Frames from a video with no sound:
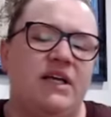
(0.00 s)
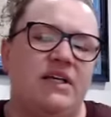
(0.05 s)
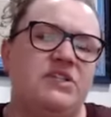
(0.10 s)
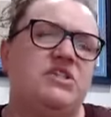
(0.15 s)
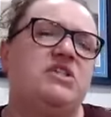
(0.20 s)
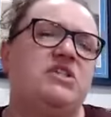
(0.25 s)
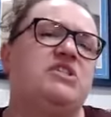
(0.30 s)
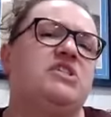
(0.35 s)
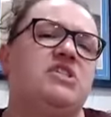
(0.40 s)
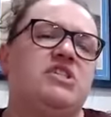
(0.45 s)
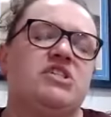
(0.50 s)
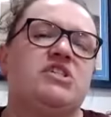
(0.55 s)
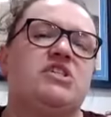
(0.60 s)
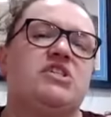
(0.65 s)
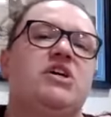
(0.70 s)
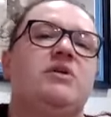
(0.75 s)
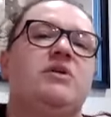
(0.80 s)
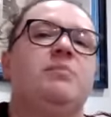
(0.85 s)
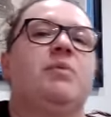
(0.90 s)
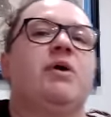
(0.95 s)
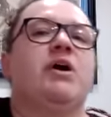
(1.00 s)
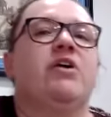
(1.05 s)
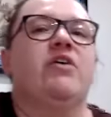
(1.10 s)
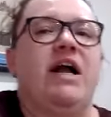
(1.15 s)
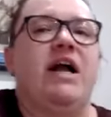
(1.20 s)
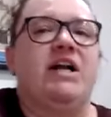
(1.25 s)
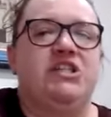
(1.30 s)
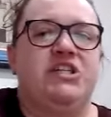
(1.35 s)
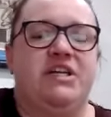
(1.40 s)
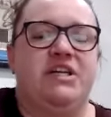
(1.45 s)
So it's just good
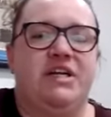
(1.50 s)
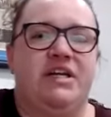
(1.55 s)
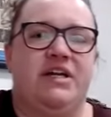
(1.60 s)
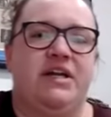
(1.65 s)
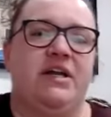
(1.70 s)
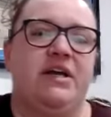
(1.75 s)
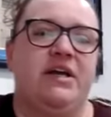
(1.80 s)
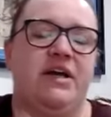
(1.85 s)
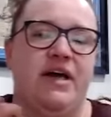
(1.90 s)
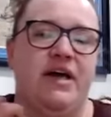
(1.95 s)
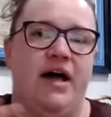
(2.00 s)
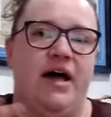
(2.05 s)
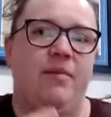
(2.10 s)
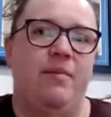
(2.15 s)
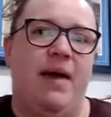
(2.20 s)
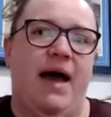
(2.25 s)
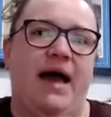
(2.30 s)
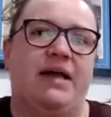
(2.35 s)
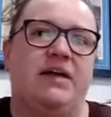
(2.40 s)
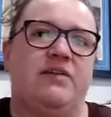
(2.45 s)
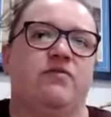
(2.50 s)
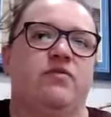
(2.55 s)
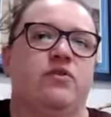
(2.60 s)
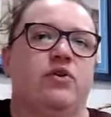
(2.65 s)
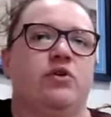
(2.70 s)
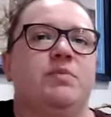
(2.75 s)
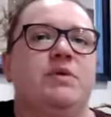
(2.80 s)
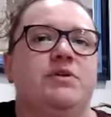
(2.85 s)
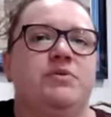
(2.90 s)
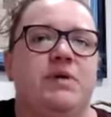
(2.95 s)
progression and back and
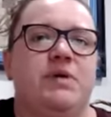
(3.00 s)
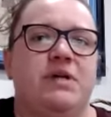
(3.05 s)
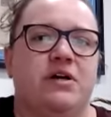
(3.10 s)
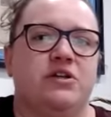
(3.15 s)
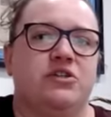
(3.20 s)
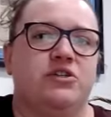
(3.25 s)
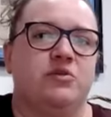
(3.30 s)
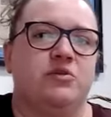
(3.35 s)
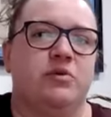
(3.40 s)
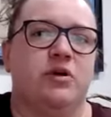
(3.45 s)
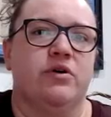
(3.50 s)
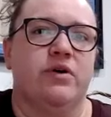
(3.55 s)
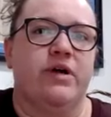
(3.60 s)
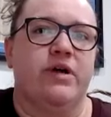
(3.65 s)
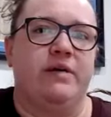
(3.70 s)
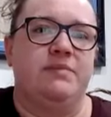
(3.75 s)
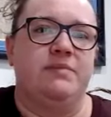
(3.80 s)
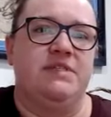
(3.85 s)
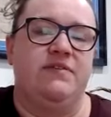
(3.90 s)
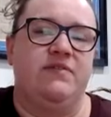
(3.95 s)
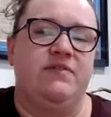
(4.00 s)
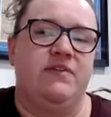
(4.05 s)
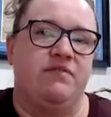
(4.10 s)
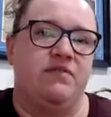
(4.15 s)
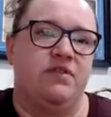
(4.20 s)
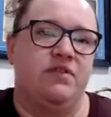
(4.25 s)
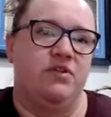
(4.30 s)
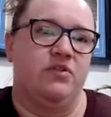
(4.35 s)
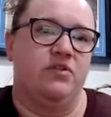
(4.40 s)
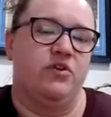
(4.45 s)
forth between our two programs, even if
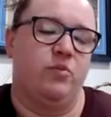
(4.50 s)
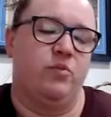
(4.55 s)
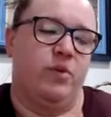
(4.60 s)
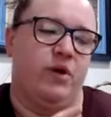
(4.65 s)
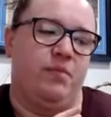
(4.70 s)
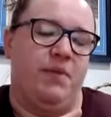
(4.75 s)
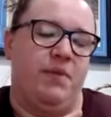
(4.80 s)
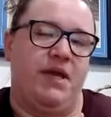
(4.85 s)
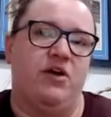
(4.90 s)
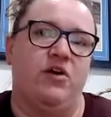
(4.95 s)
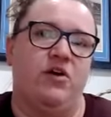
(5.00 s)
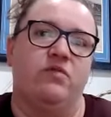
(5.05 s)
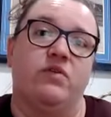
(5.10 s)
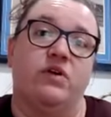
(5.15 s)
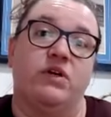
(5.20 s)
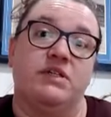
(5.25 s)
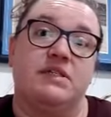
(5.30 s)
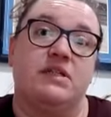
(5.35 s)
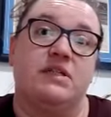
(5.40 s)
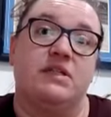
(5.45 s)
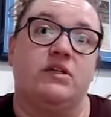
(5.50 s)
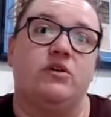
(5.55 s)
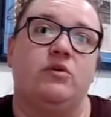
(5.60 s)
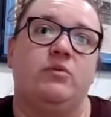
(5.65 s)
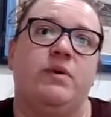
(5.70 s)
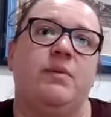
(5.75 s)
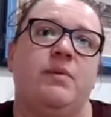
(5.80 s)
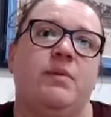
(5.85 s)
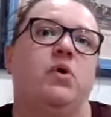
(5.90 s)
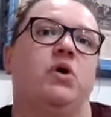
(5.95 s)
the Thoroughbred Makeover is a little
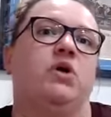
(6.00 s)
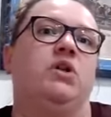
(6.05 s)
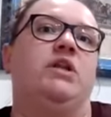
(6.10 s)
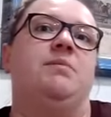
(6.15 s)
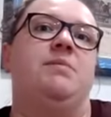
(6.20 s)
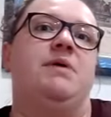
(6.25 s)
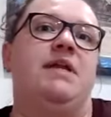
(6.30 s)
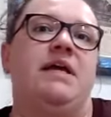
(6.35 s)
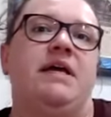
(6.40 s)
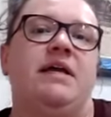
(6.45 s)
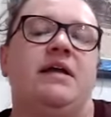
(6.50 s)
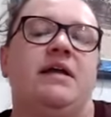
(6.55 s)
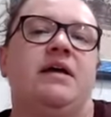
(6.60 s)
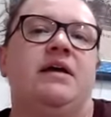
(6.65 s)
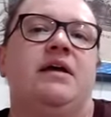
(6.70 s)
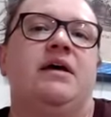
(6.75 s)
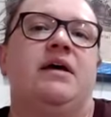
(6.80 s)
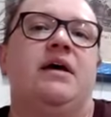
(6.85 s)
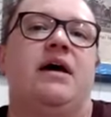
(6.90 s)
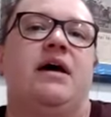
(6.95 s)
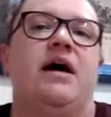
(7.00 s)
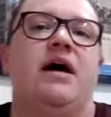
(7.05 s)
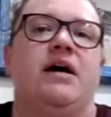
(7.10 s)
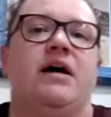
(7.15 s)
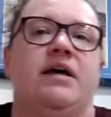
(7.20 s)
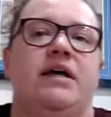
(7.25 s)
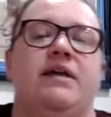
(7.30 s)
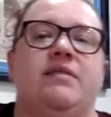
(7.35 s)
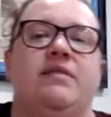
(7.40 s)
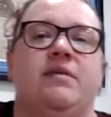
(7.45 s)
bit more limited
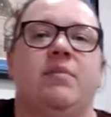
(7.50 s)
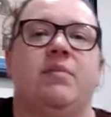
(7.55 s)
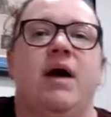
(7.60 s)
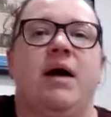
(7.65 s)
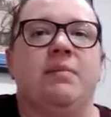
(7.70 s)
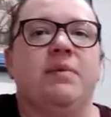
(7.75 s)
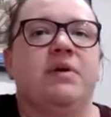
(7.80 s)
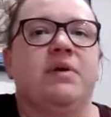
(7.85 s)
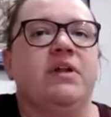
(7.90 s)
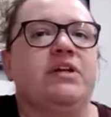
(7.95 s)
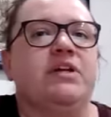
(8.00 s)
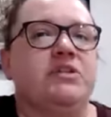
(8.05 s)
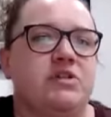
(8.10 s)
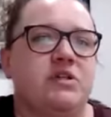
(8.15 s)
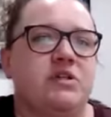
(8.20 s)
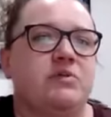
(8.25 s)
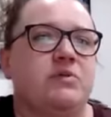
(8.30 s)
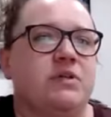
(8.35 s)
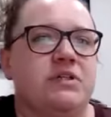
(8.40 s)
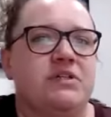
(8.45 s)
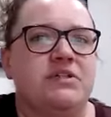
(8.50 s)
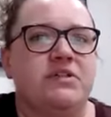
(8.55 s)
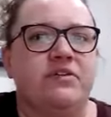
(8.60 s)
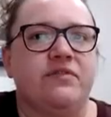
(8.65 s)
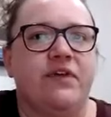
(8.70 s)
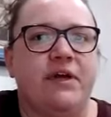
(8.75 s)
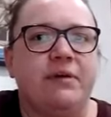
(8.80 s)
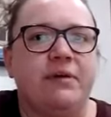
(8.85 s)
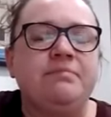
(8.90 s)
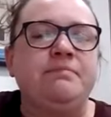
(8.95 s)
in the population that we're
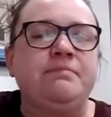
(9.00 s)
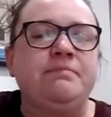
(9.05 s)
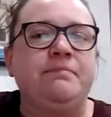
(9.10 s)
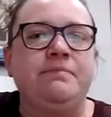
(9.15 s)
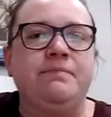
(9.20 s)
serving.